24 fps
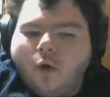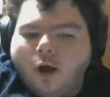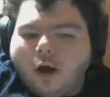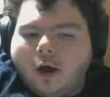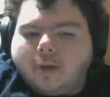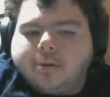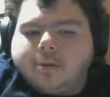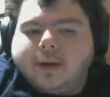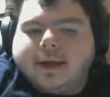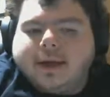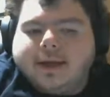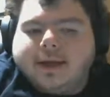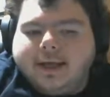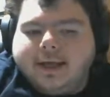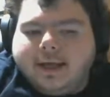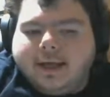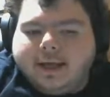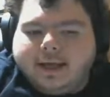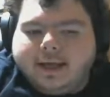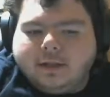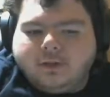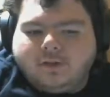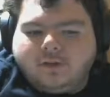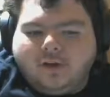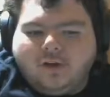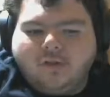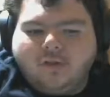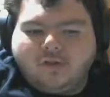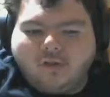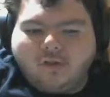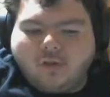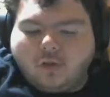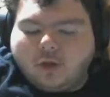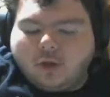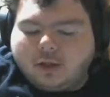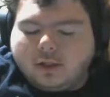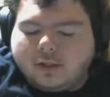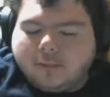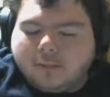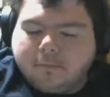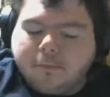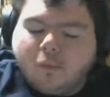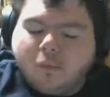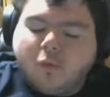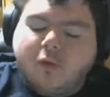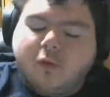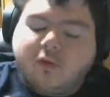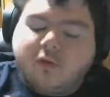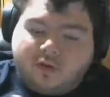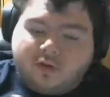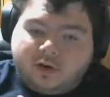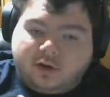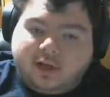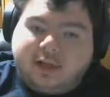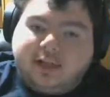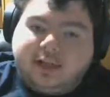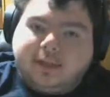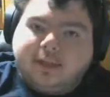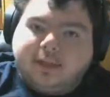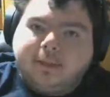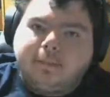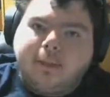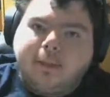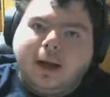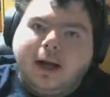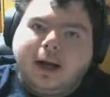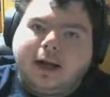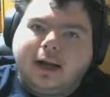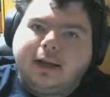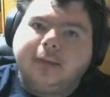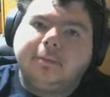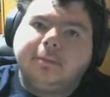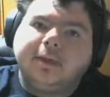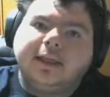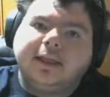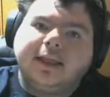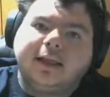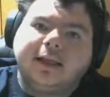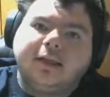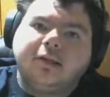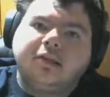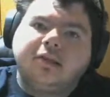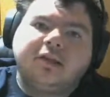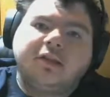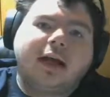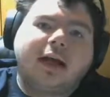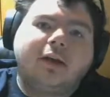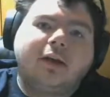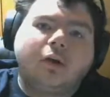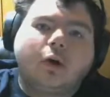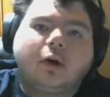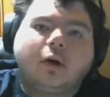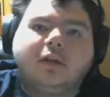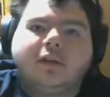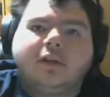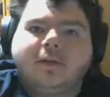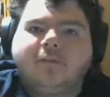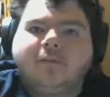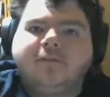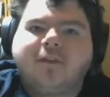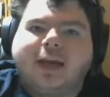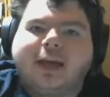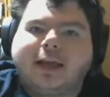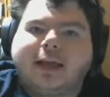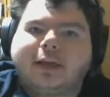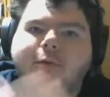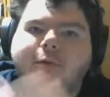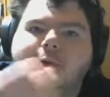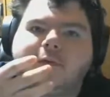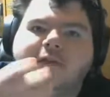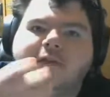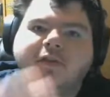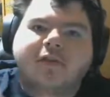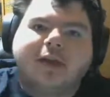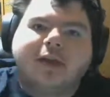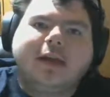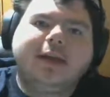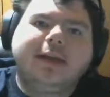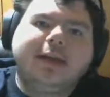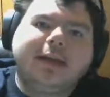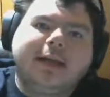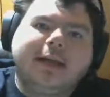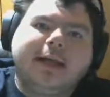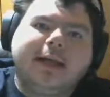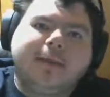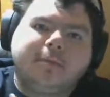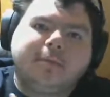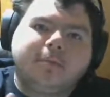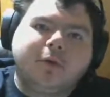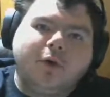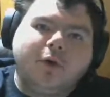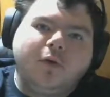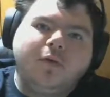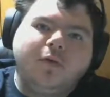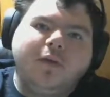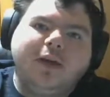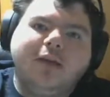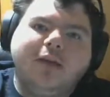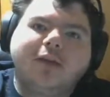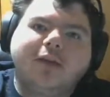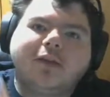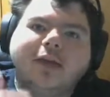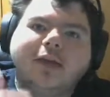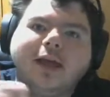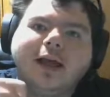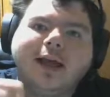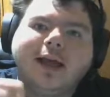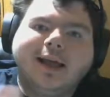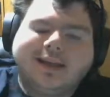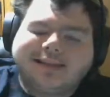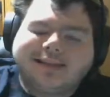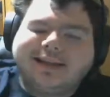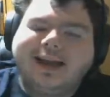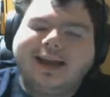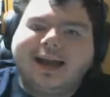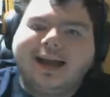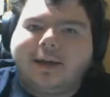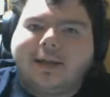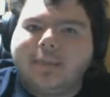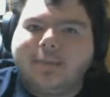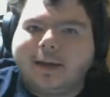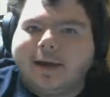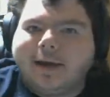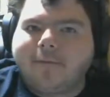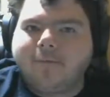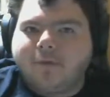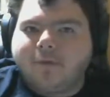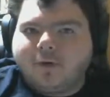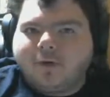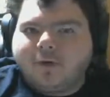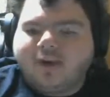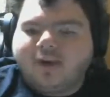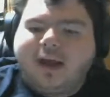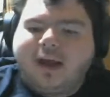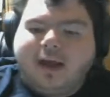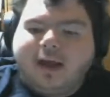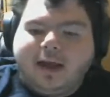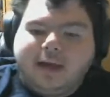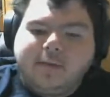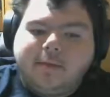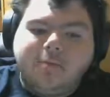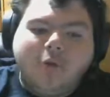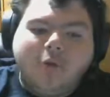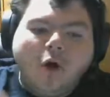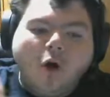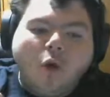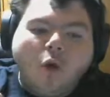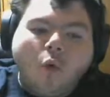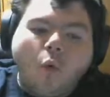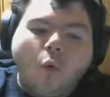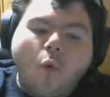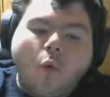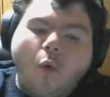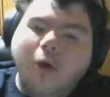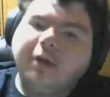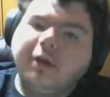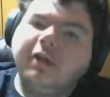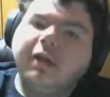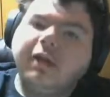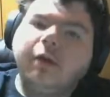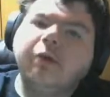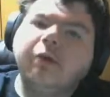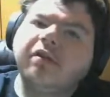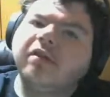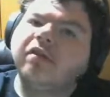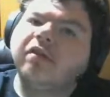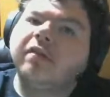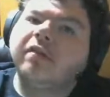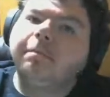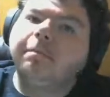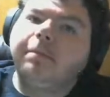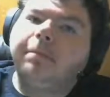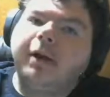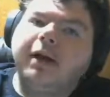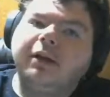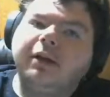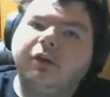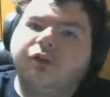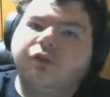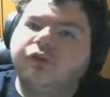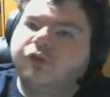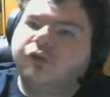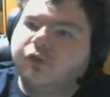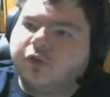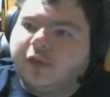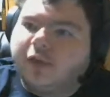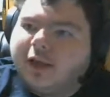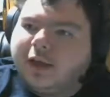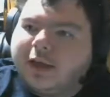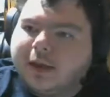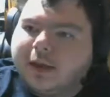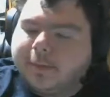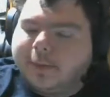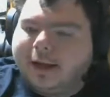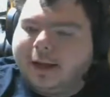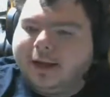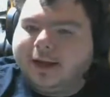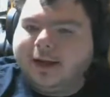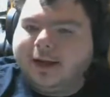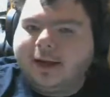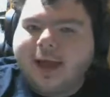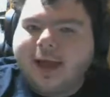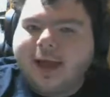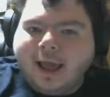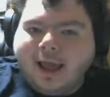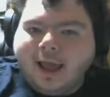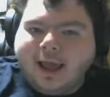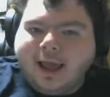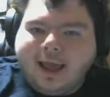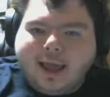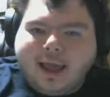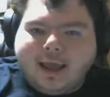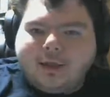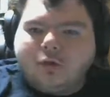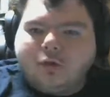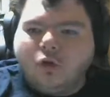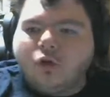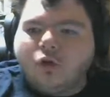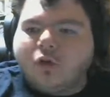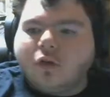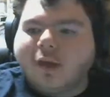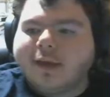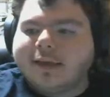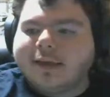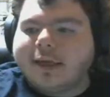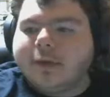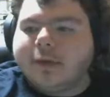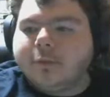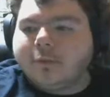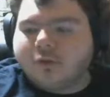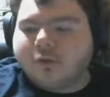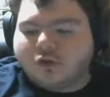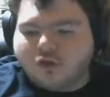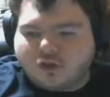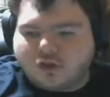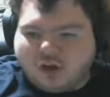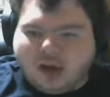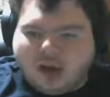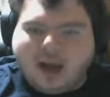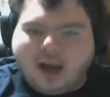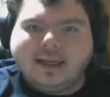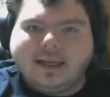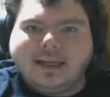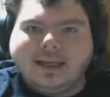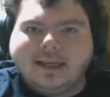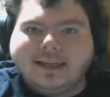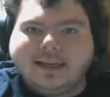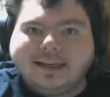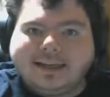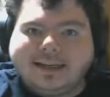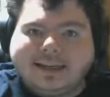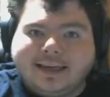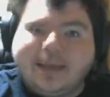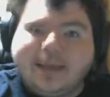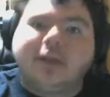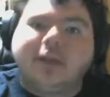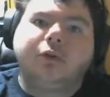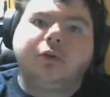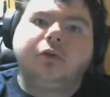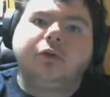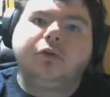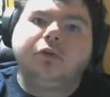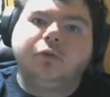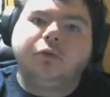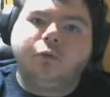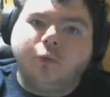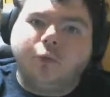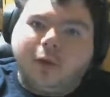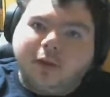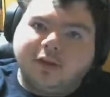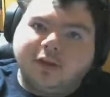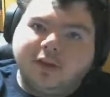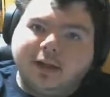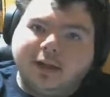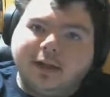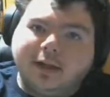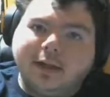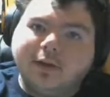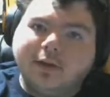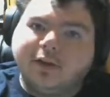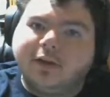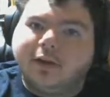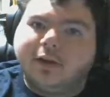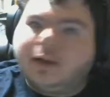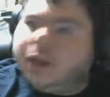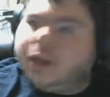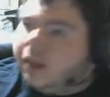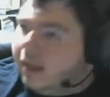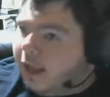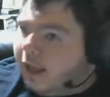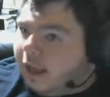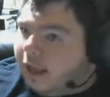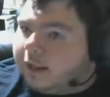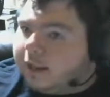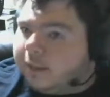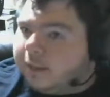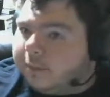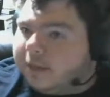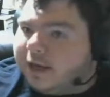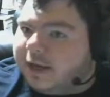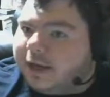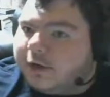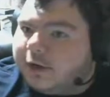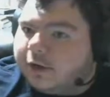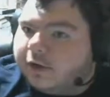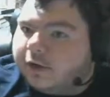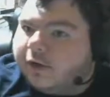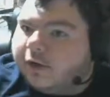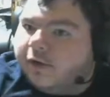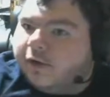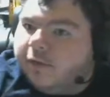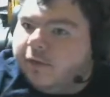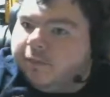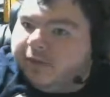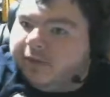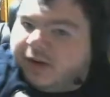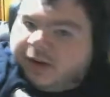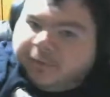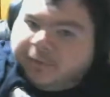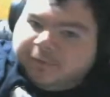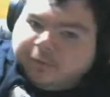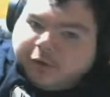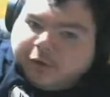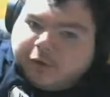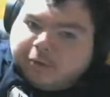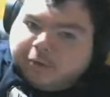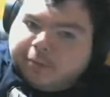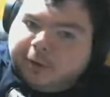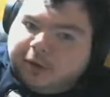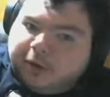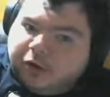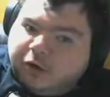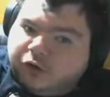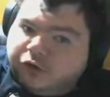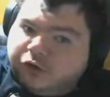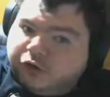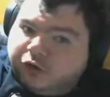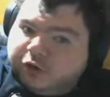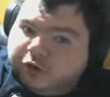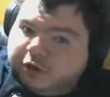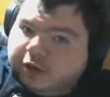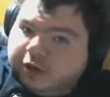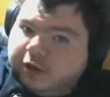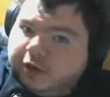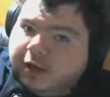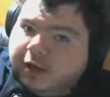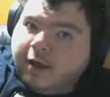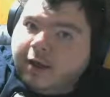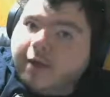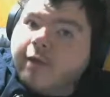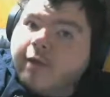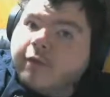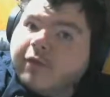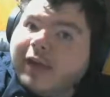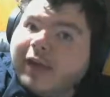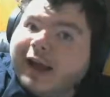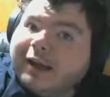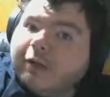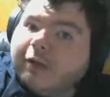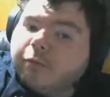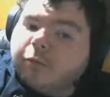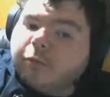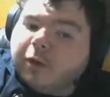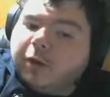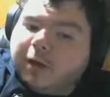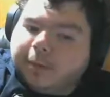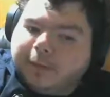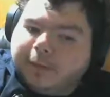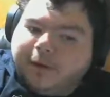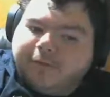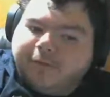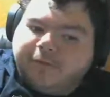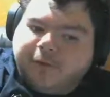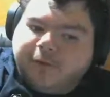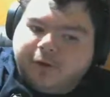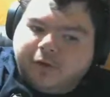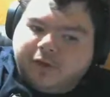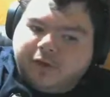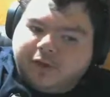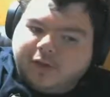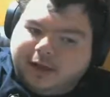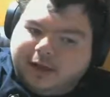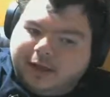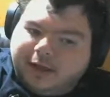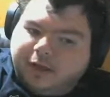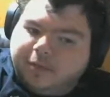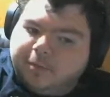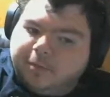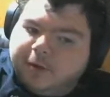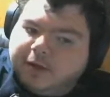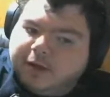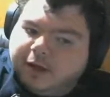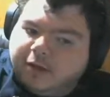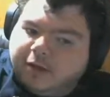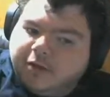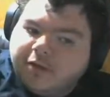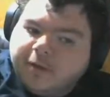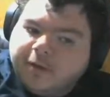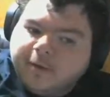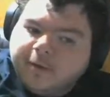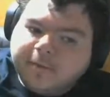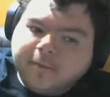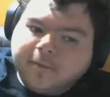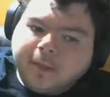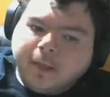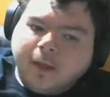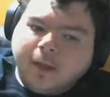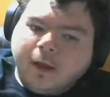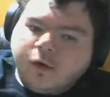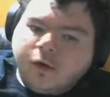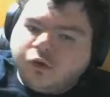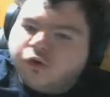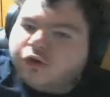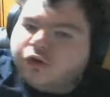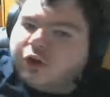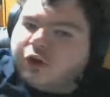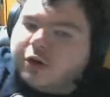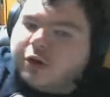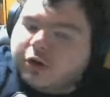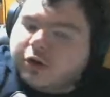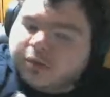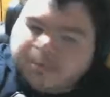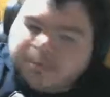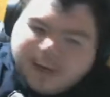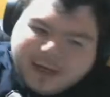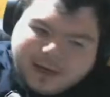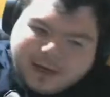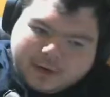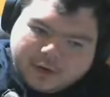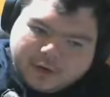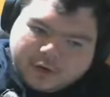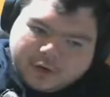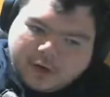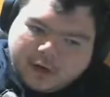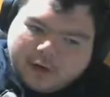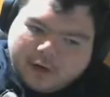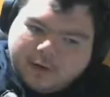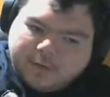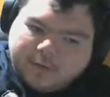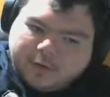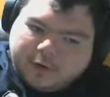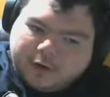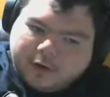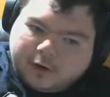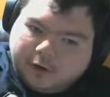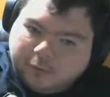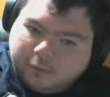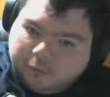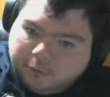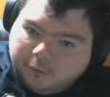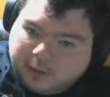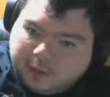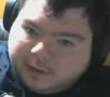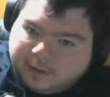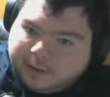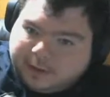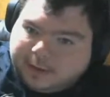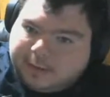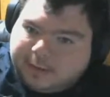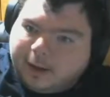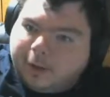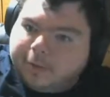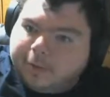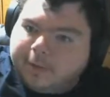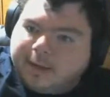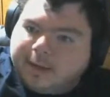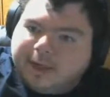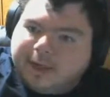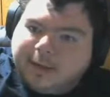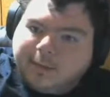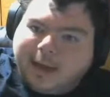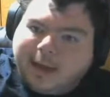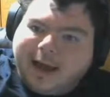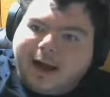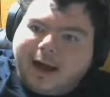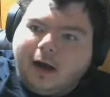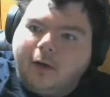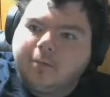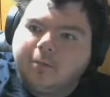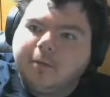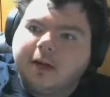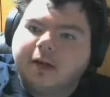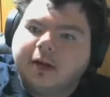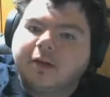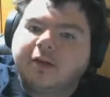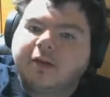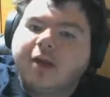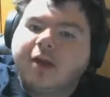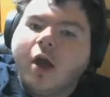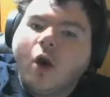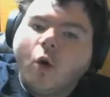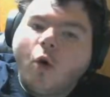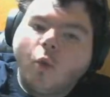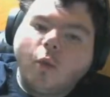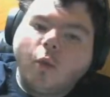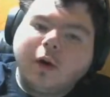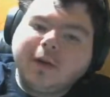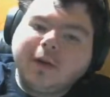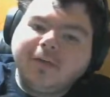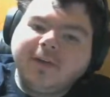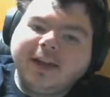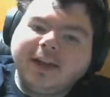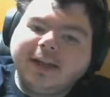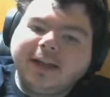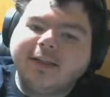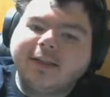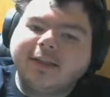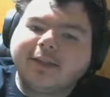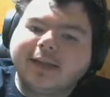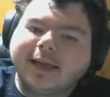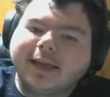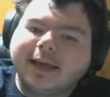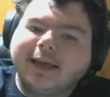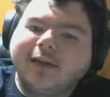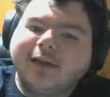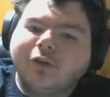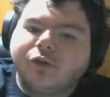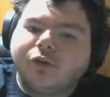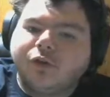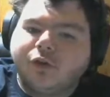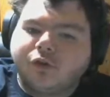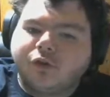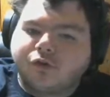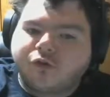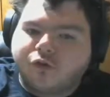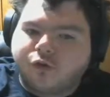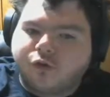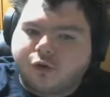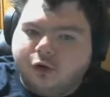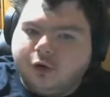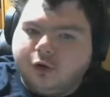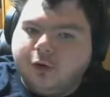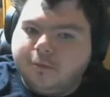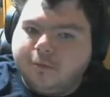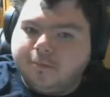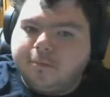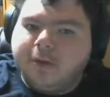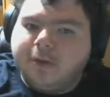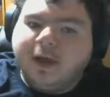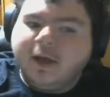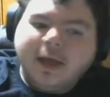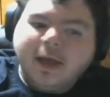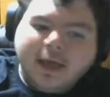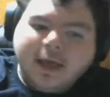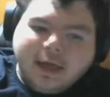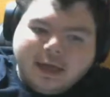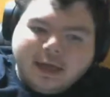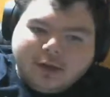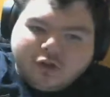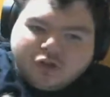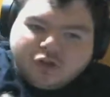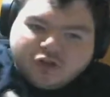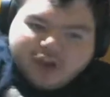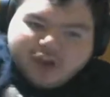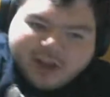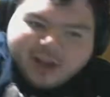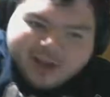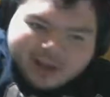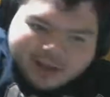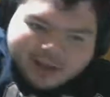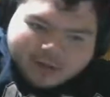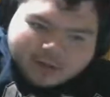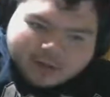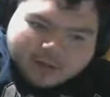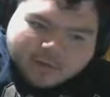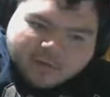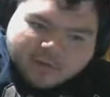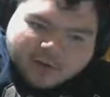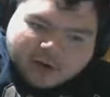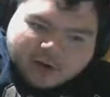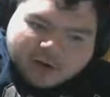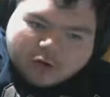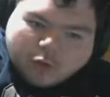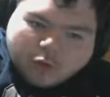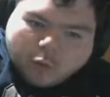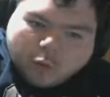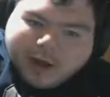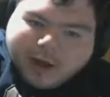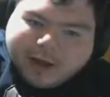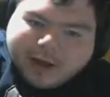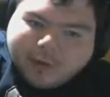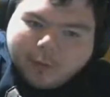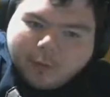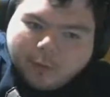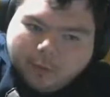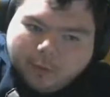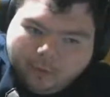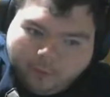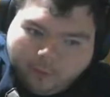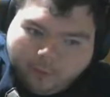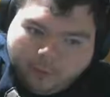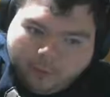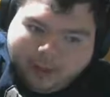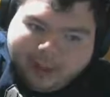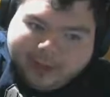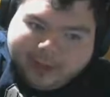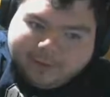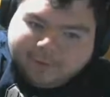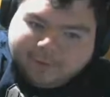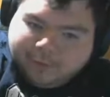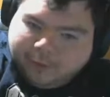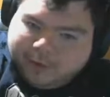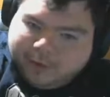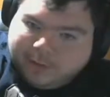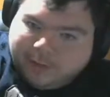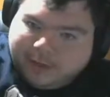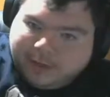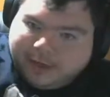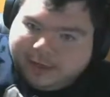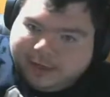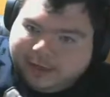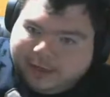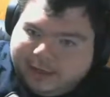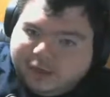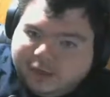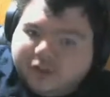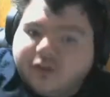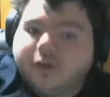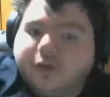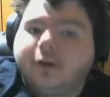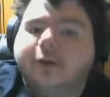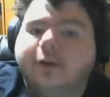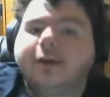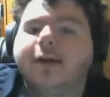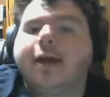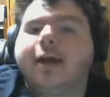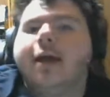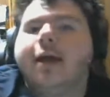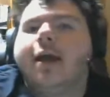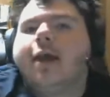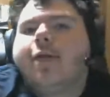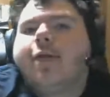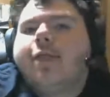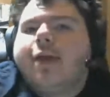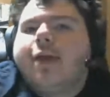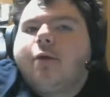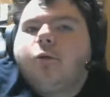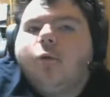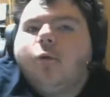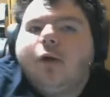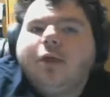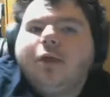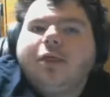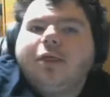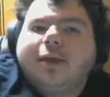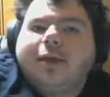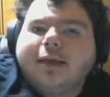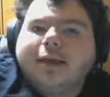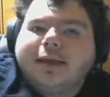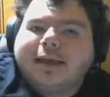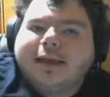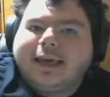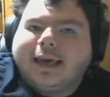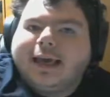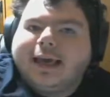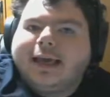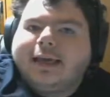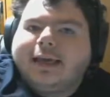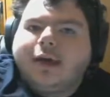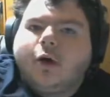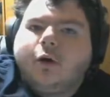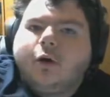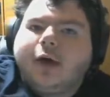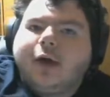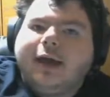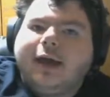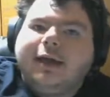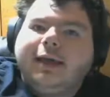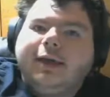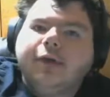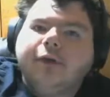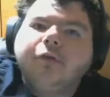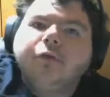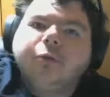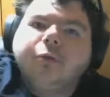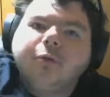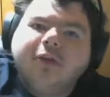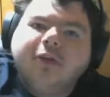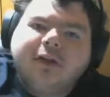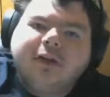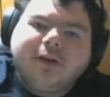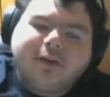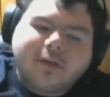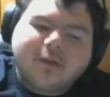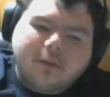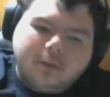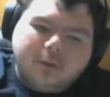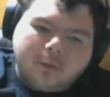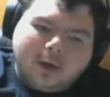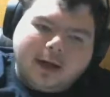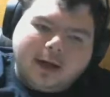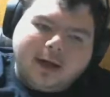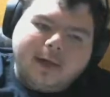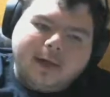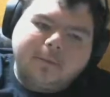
Okay, yeah, it does look like the bullets are hitting the body, but that is not hard to fake. We've seen it in movies time after time. One of those is The Punisher. Think about it. It looked like he was shot and killed, wasn't it? At the beginning of the very first Punisher. That is one of my first things, because she could be undercover with him, helping him out. Because what if he needs to get into this group, and she is the first way for him to get into it? They want the kid. Okay, here's the reason why.